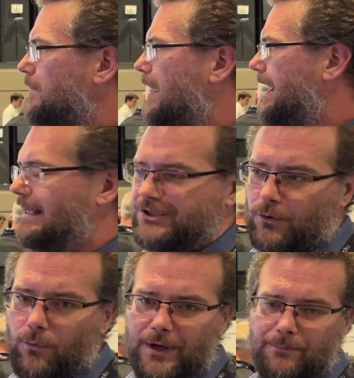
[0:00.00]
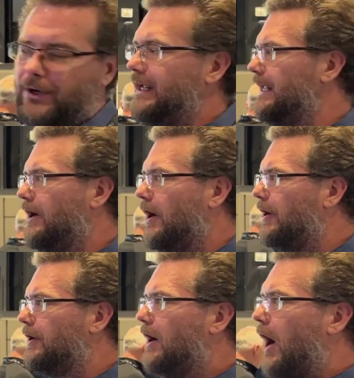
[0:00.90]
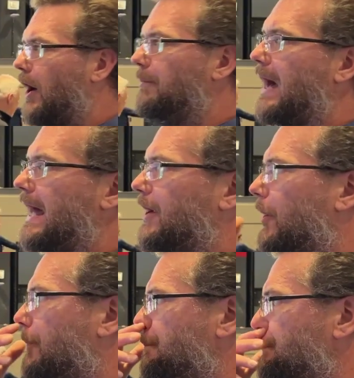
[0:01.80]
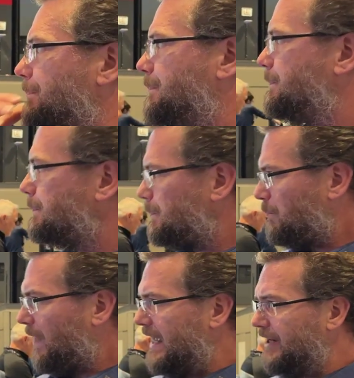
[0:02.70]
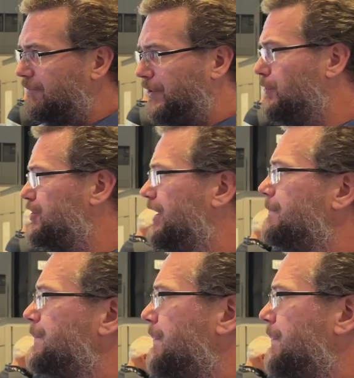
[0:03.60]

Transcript: Yeah, so we bring in our model into Fusion,